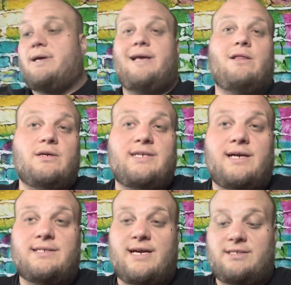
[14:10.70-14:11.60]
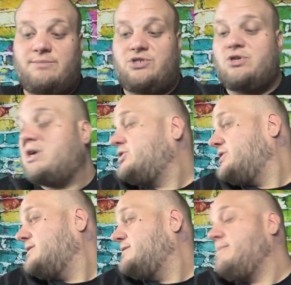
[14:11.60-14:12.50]
it looks like it's got some
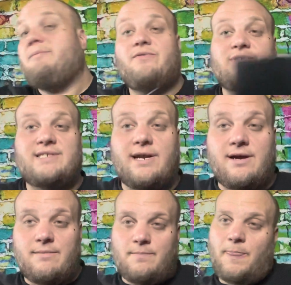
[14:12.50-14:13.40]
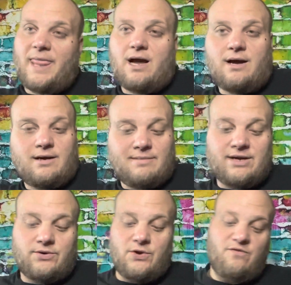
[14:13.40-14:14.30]
instructions maybe for setup. I
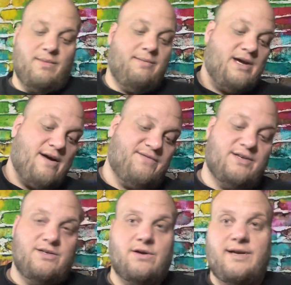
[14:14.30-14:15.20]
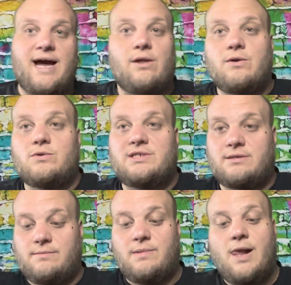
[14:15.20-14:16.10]
don't know if maybe you have to download
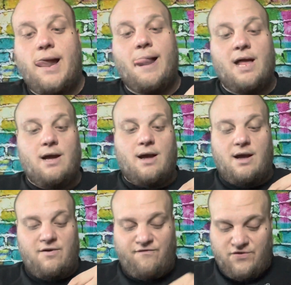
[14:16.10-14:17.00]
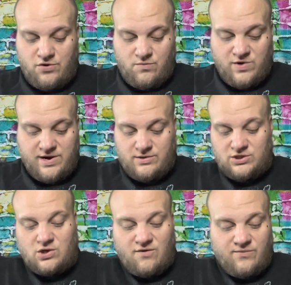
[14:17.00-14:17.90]
some firmware or
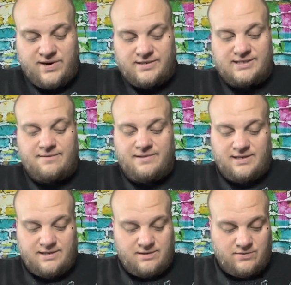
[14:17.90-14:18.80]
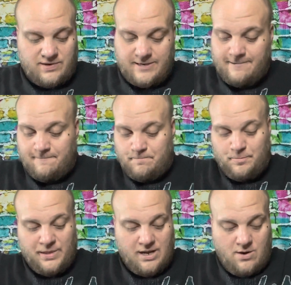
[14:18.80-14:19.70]
software or something or
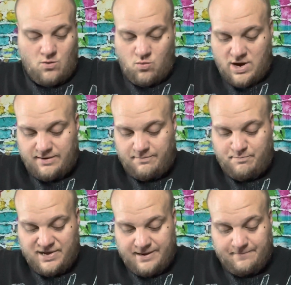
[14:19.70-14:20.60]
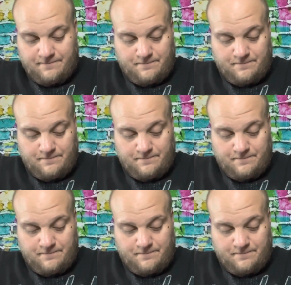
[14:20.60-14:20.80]
what, but